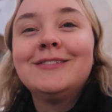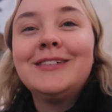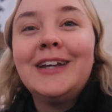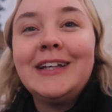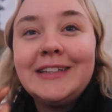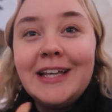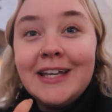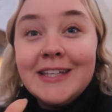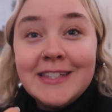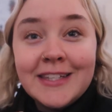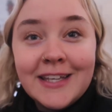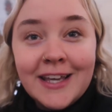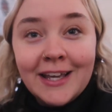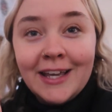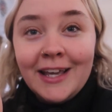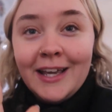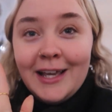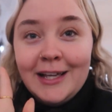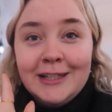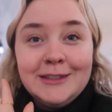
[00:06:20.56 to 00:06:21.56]
I'm like, this
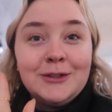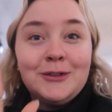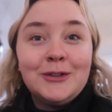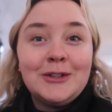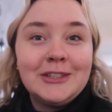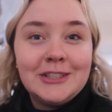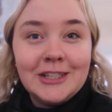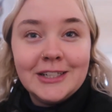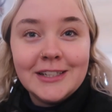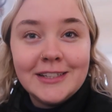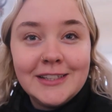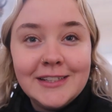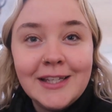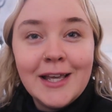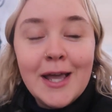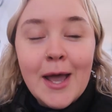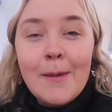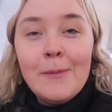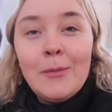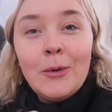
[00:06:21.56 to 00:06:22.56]
is gorgeous.
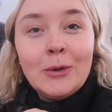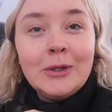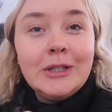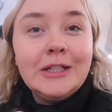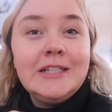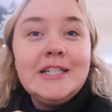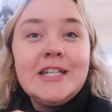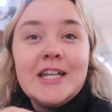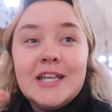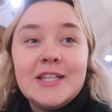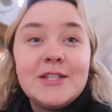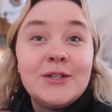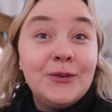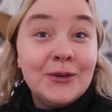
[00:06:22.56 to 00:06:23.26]
Poland is